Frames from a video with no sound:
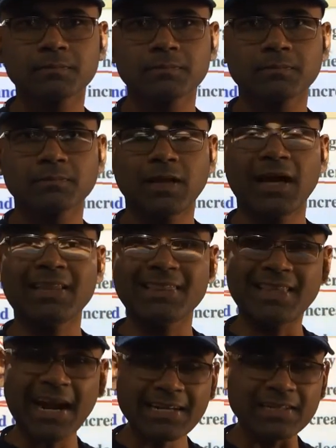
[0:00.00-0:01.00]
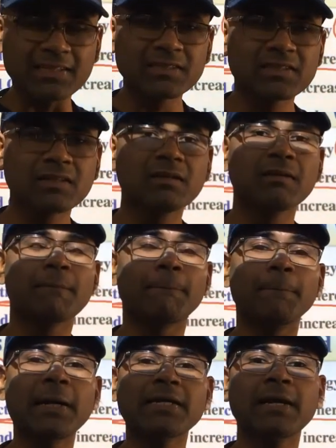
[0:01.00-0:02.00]
and that is
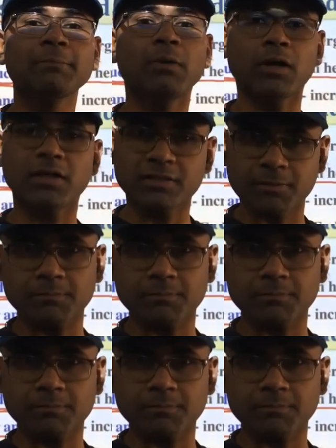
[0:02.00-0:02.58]
metabolism.